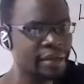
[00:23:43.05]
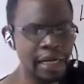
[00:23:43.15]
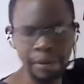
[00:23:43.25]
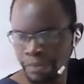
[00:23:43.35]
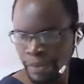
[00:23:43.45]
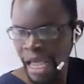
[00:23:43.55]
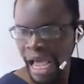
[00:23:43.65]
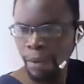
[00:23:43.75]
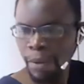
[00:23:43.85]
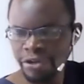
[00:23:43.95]
Yeah,
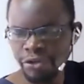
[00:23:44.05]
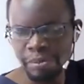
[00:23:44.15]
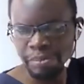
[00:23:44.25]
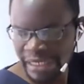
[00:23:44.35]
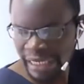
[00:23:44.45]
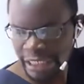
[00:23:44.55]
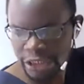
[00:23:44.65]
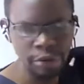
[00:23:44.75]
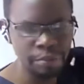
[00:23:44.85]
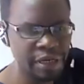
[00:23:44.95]
I want to repeat a
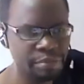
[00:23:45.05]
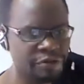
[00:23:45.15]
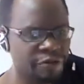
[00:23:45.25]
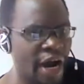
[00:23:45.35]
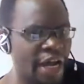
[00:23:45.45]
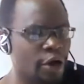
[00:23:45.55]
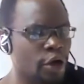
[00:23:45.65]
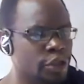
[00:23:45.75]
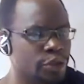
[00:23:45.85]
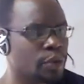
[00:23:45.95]
little bit before I
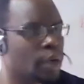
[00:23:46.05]
go to